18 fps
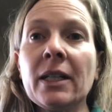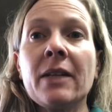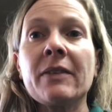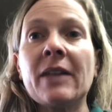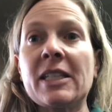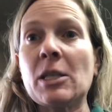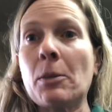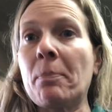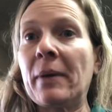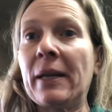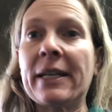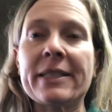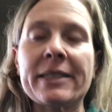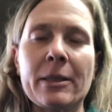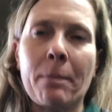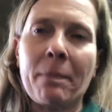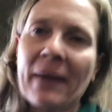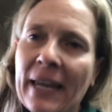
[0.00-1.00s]
That's a big
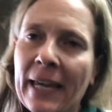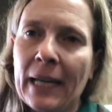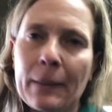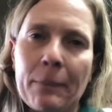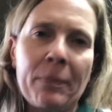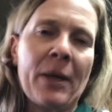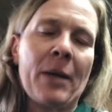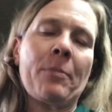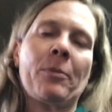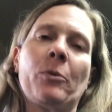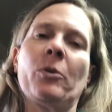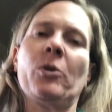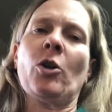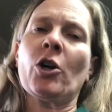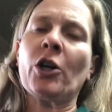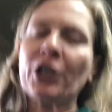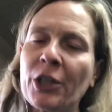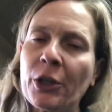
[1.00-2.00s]
debate. People will
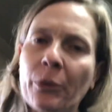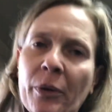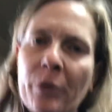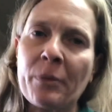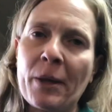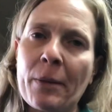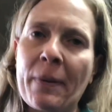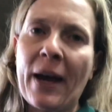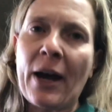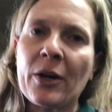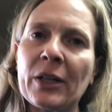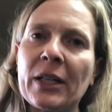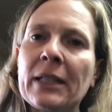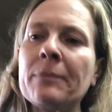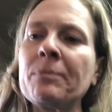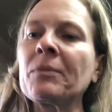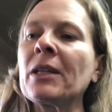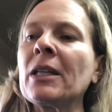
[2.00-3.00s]
argue with me about it.